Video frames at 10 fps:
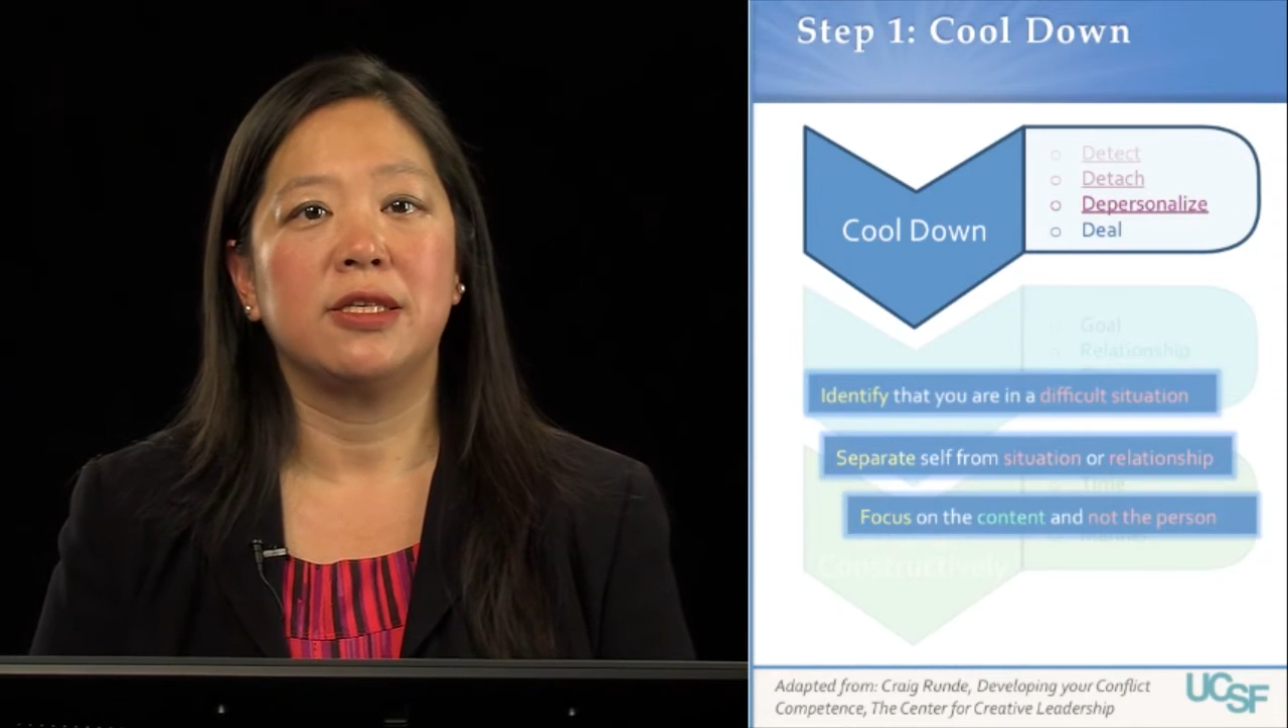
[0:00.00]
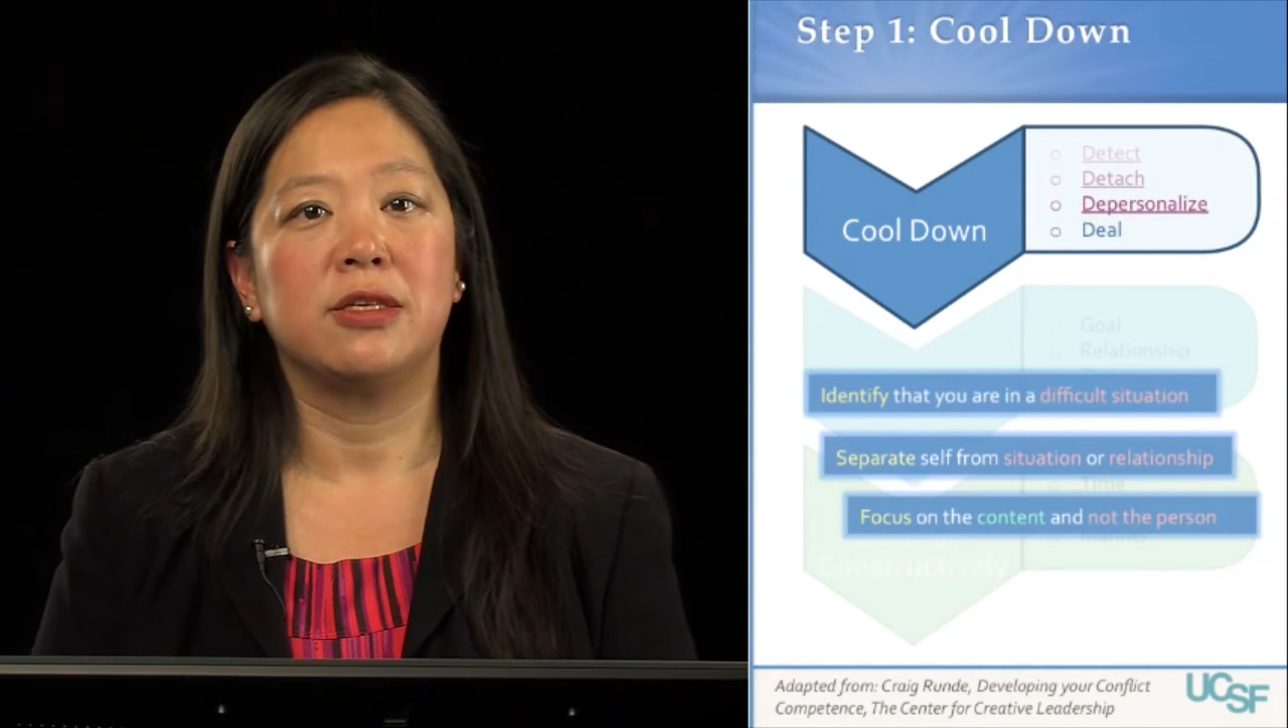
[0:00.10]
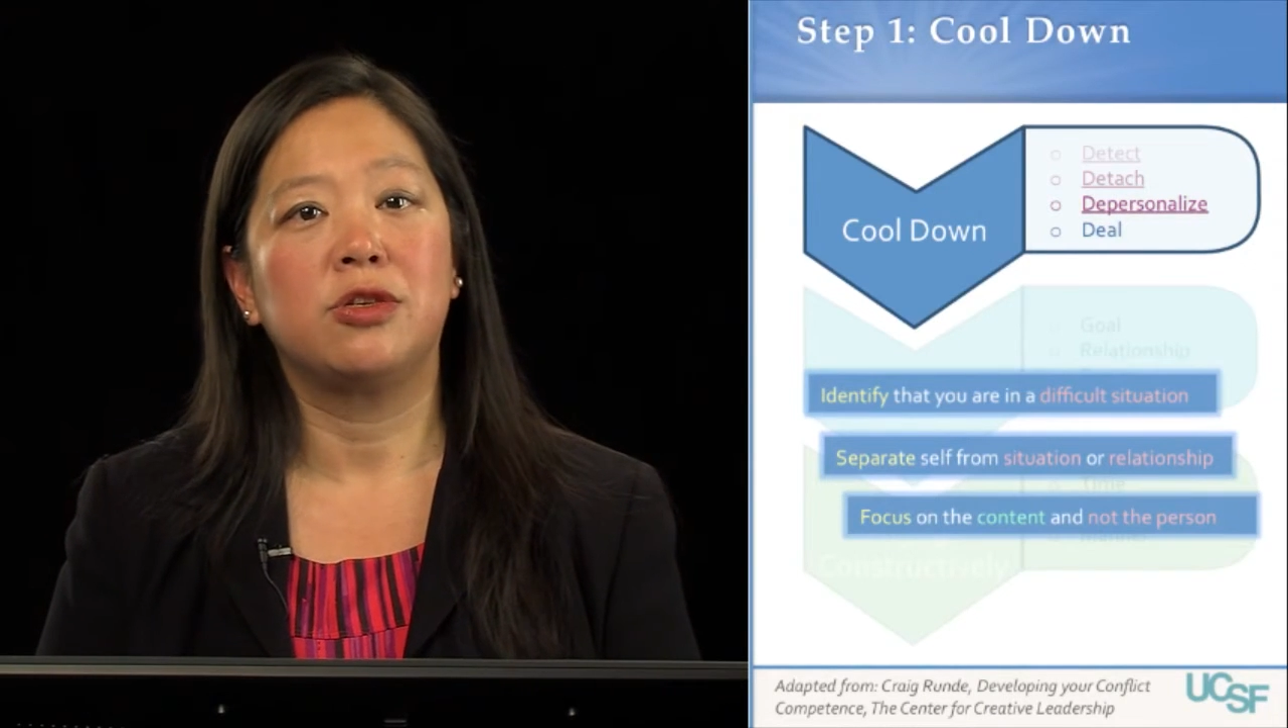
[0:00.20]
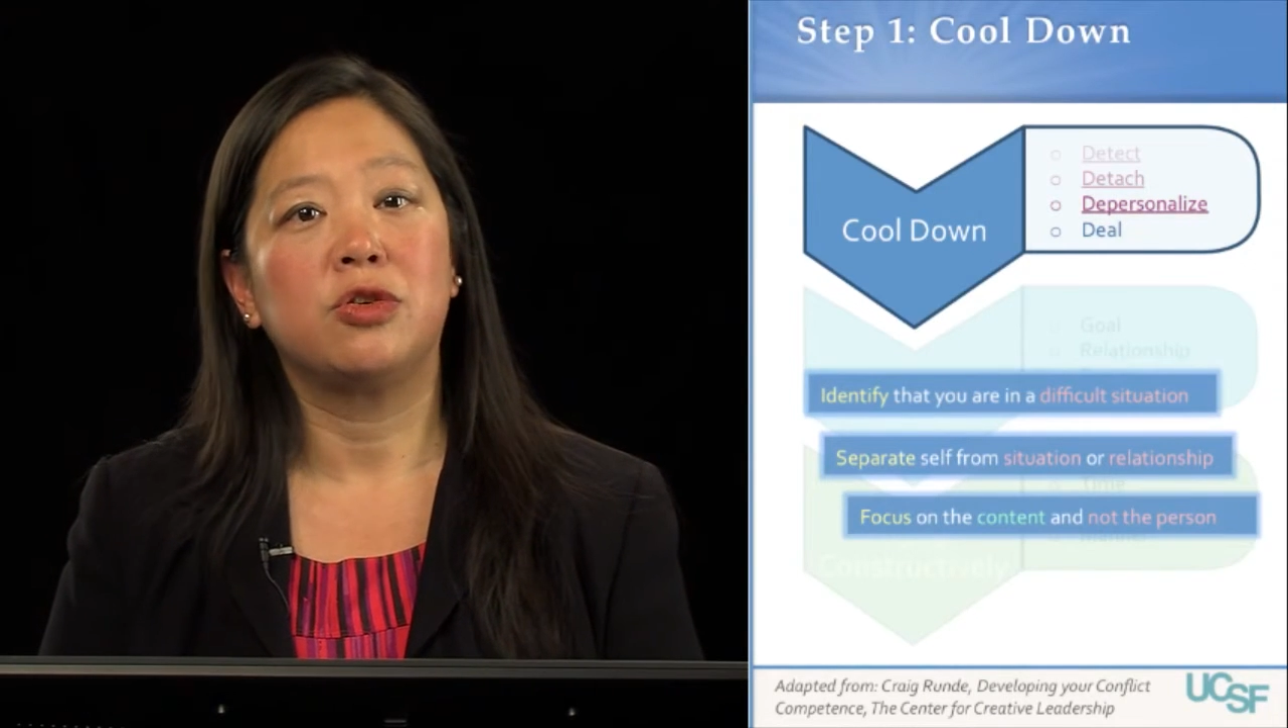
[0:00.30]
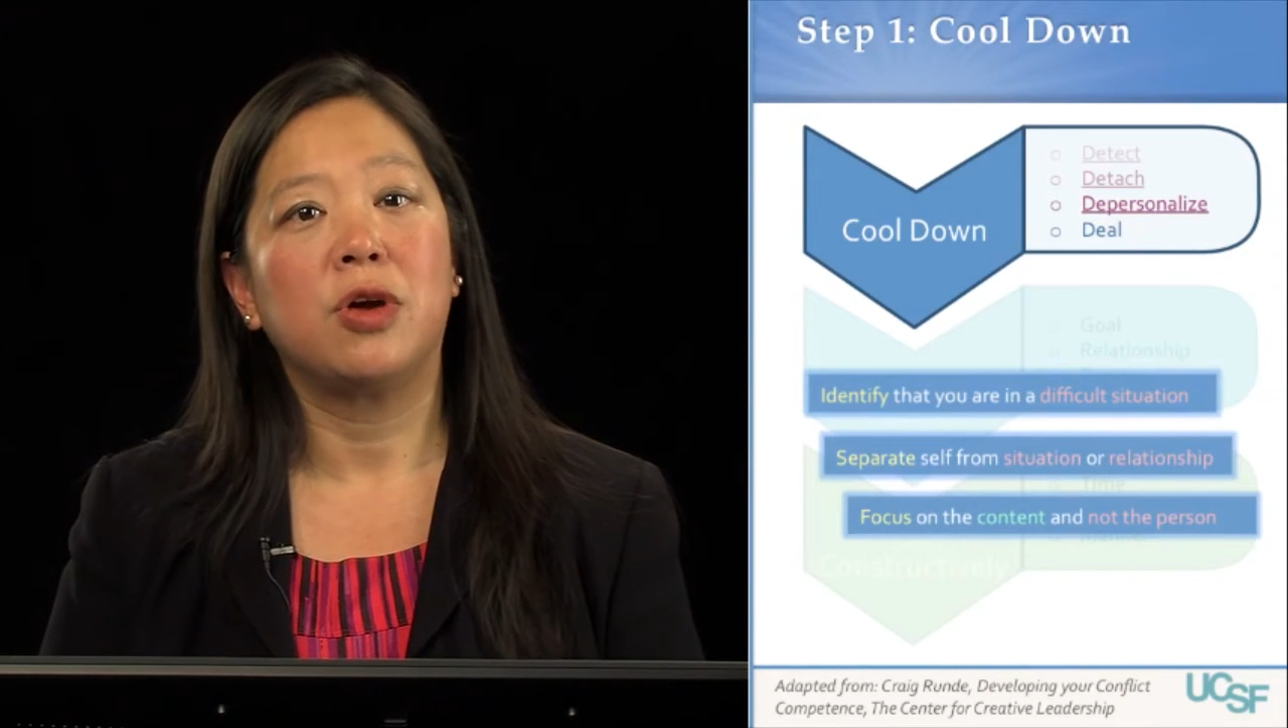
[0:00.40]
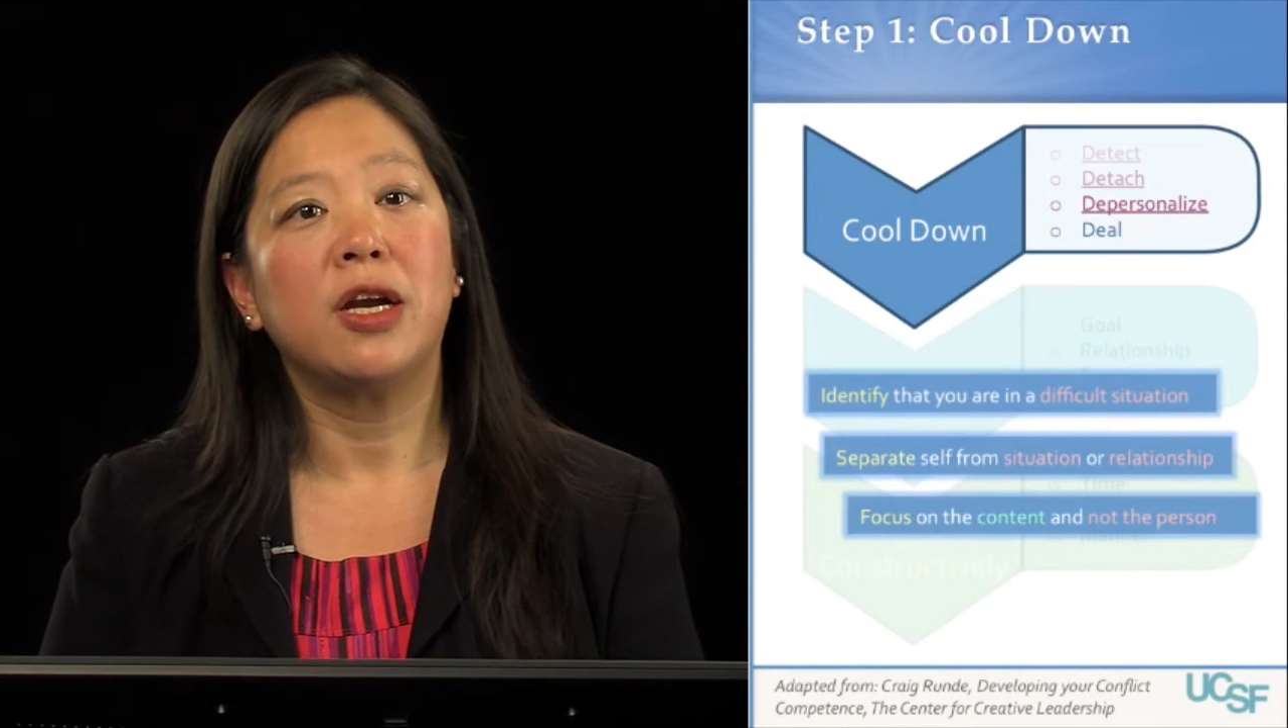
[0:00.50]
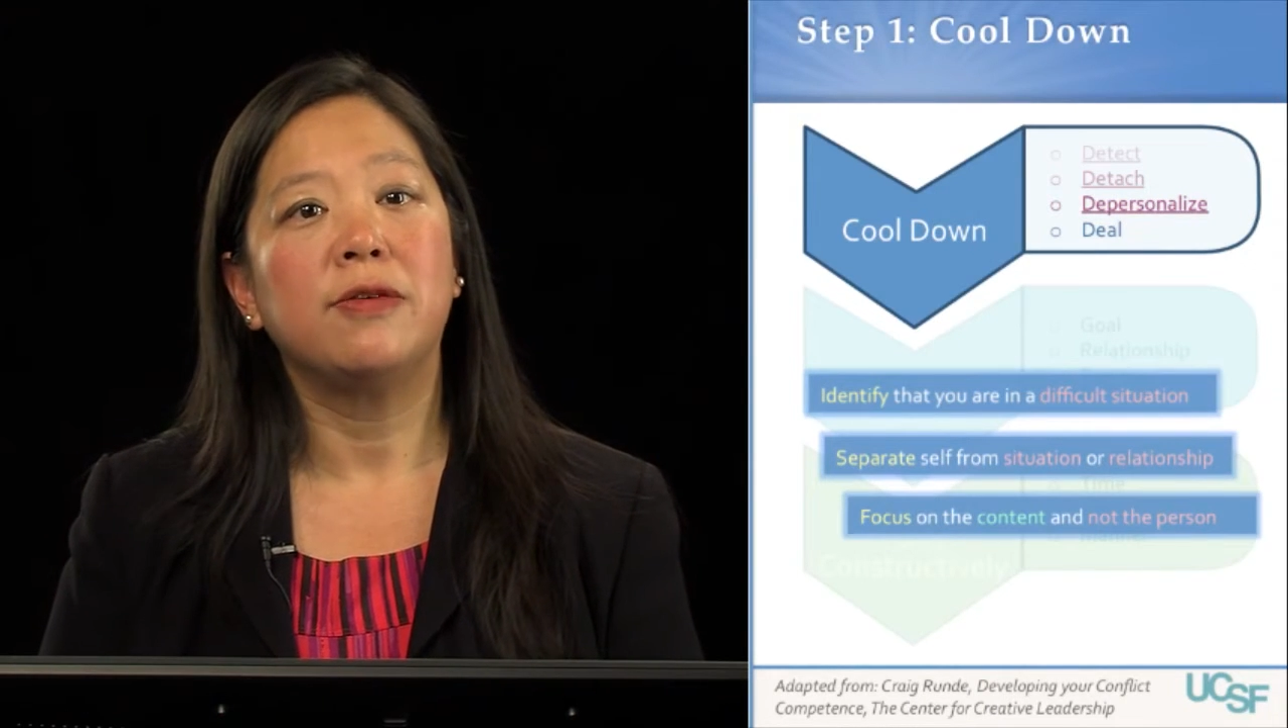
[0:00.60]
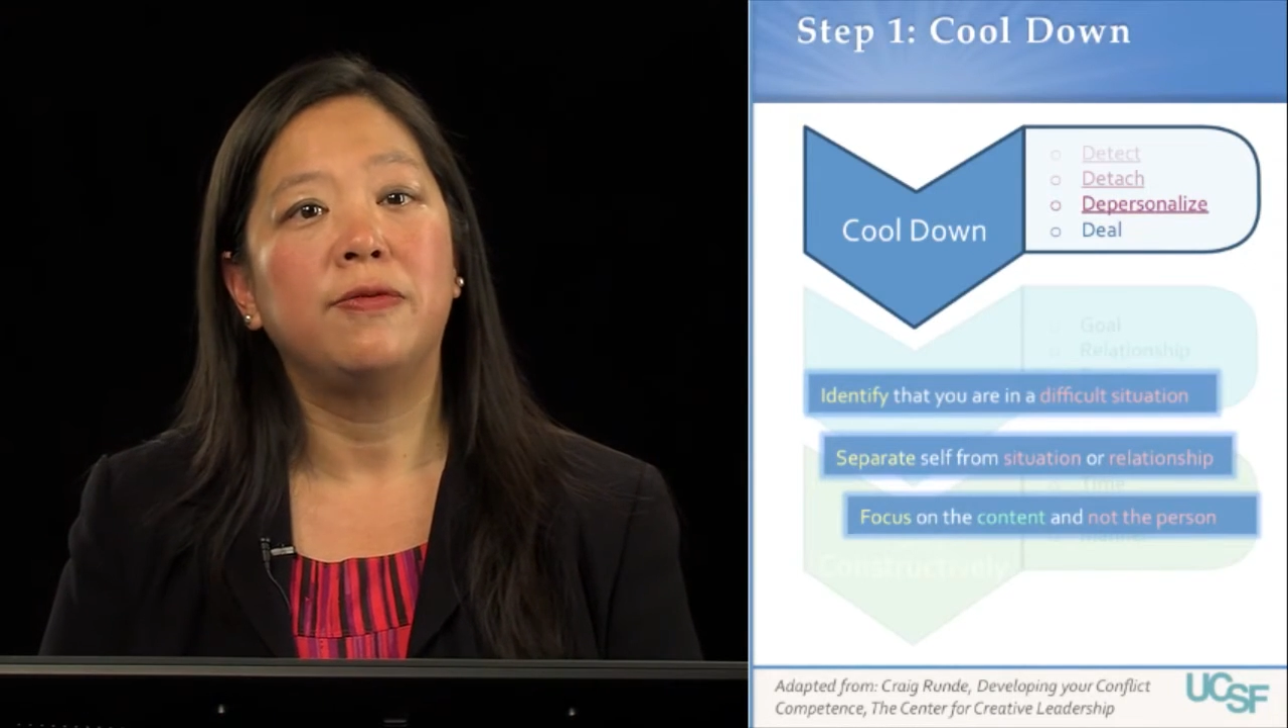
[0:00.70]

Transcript: is to try to